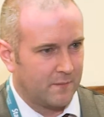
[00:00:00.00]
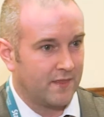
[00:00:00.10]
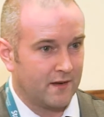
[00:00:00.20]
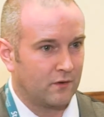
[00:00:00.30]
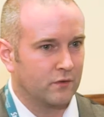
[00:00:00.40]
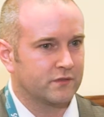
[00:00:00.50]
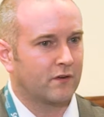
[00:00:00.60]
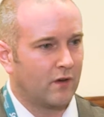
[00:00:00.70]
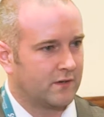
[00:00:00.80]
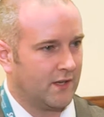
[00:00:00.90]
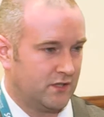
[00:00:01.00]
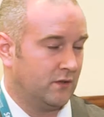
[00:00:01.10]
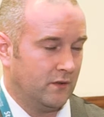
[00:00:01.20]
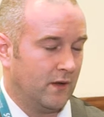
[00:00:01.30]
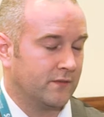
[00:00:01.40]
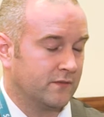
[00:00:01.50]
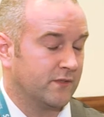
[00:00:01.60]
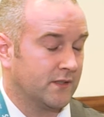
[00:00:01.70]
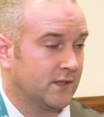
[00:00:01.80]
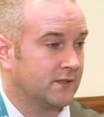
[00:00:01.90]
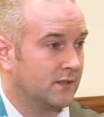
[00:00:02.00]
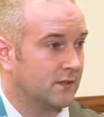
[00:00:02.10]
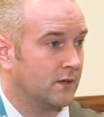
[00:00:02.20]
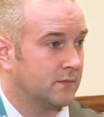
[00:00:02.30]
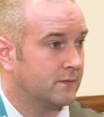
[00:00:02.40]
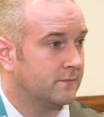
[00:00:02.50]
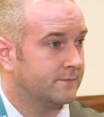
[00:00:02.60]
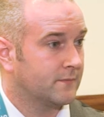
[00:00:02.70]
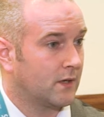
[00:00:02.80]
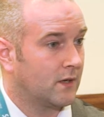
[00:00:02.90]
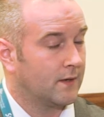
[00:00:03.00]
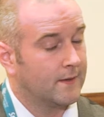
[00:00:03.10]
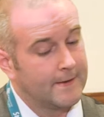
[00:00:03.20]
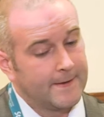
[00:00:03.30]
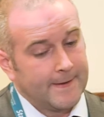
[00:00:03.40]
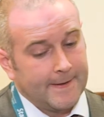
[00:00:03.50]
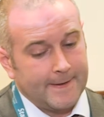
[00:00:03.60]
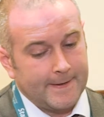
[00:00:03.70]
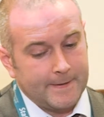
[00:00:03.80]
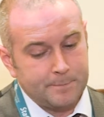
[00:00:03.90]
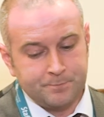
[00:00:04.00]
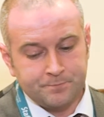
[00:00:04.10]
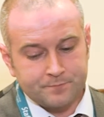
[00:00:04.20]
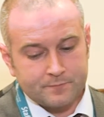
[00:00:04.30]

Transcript: But then, of course, there are days you do have some fantastic times. Okay.